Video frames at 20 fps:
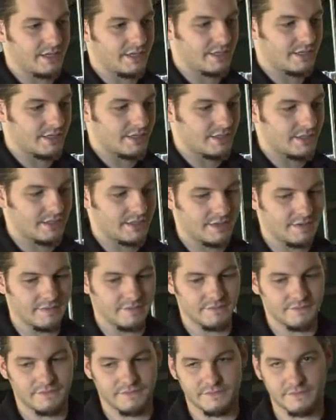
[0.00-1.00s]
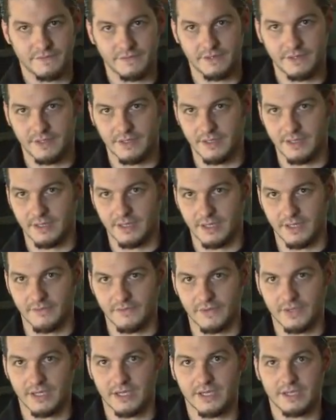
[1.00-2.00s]
have
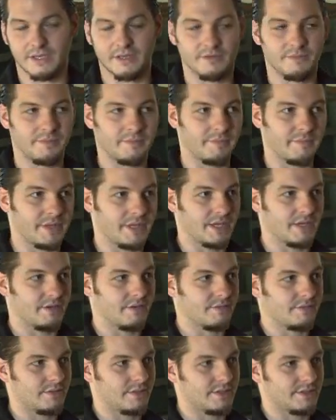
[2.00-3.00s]
a guy helping me out.